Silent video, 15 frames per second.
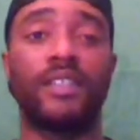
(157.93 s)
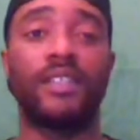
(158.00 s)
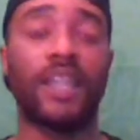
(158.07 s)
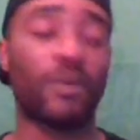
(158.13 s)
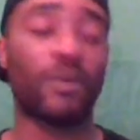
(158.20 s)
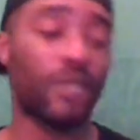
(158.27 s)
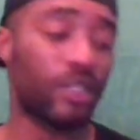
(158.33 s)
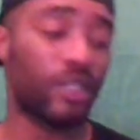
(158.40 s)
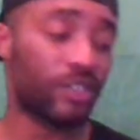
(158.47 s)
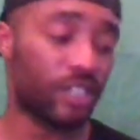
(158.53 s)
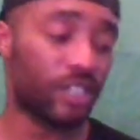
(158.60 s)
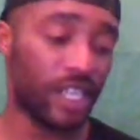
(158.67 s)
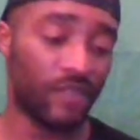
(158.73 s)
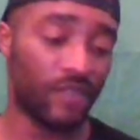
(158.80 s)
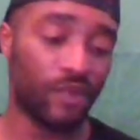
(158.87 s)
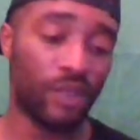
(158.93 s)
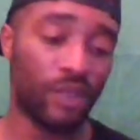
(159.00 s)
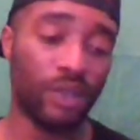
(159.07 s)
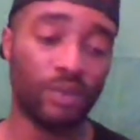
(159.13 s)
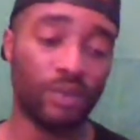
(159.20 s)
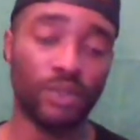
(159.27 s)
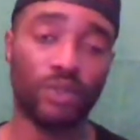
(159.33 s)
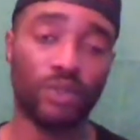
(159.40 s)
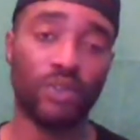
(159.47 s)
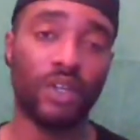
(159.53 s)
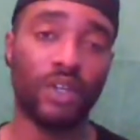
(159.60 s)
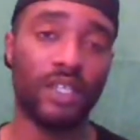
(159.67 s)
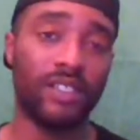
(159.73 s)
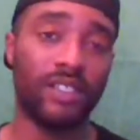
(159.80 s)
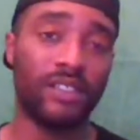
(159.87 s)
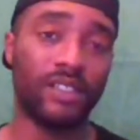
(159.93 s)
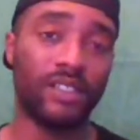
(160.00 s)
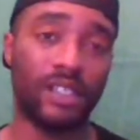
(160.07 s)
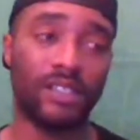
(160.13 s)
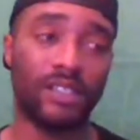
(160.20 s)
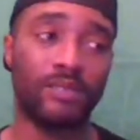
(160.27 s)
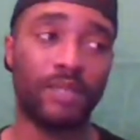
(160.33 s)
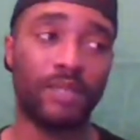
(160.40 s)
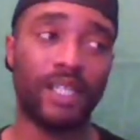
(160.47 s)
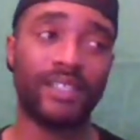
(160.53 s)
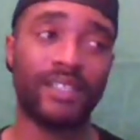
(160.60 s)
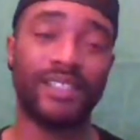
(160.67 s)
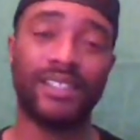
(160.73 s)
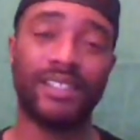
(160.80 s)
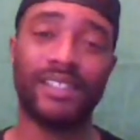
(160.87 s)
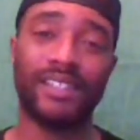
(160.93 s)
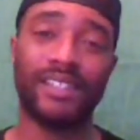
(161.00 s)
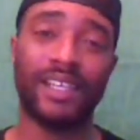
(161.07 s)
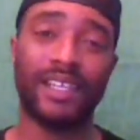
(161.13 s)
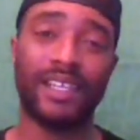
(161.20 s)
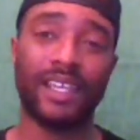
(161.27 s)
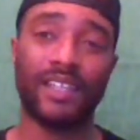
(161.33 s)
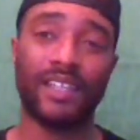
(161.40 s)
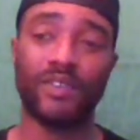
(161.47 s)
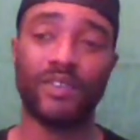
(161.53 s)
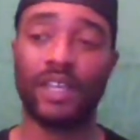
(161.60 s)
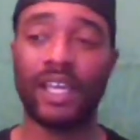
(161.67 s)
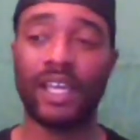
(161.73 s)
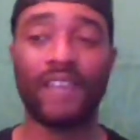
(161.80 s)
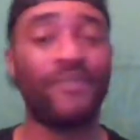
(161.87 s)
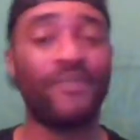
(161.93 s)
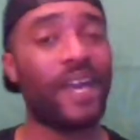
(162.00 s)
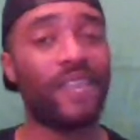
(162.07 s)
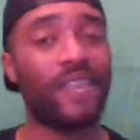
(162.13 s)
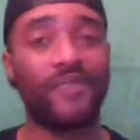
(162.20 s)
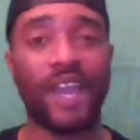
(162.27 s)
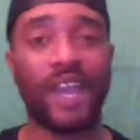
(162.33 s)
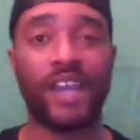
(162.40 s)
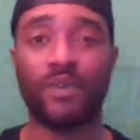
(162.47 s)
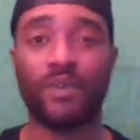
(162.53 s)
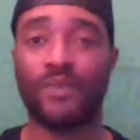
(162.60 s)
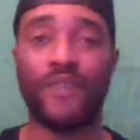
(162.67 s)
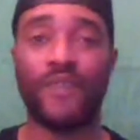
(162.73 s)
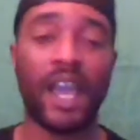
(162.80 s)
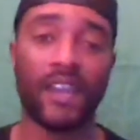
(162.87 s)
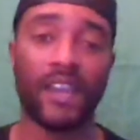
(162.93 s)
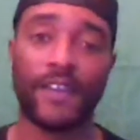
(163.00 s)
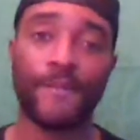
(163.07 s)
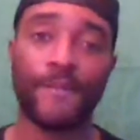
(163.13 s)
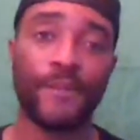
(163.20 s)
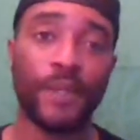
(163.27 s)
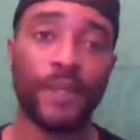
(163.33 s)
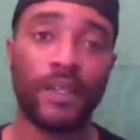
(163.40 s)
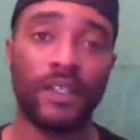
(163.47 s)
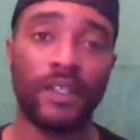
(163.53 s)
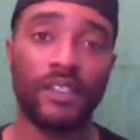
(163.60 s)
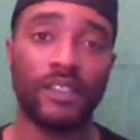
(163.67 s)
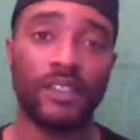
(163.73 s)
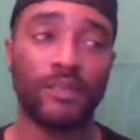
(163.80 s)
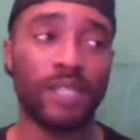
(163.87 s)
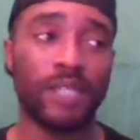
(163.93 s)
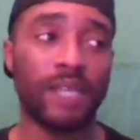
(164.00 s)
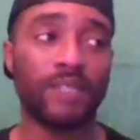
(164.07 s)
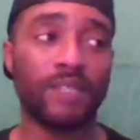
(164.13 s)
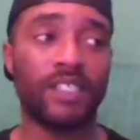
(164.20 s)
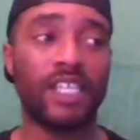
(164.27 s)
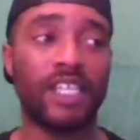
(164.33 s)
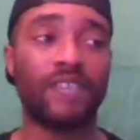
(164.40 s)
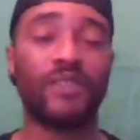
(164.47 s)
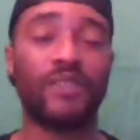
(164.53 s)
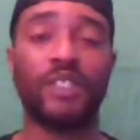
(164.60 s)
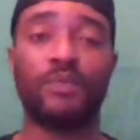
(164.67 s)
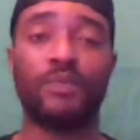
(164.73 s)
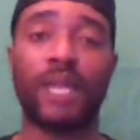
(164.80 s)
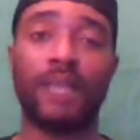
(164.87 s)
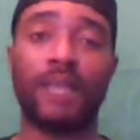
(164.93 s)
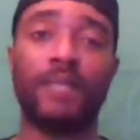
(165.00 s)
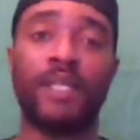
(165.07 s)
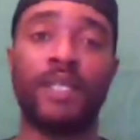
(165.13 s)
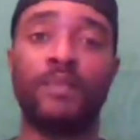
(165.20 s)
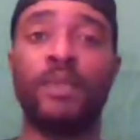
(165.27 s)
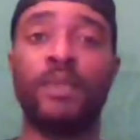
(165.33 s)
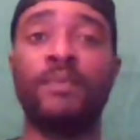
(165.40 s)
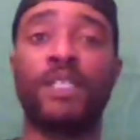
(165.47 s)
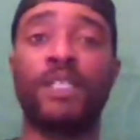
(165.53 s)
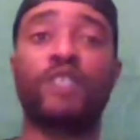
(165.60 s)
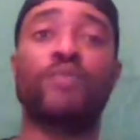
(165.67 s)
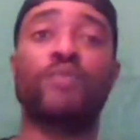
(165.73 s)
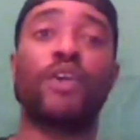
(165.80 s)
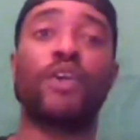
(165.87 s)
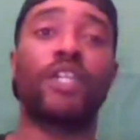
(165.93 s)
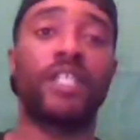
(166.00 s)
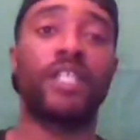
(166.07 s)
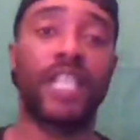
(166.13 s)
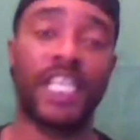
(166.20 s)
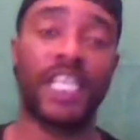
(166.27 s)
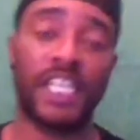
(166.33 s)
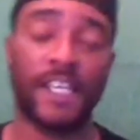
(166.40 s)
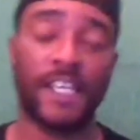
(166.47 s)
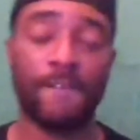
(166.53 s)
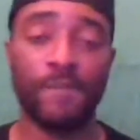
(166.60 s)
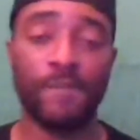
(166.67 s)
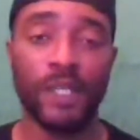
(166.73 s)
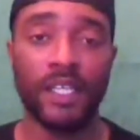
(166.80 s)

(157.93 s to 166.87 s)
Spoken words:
Now we understand Fulio was doing all his tongue, but at the end of the day, gang, you ain't gotta fight fire with fire. Sometimes it takes for us black men to be much smarter than that, gang,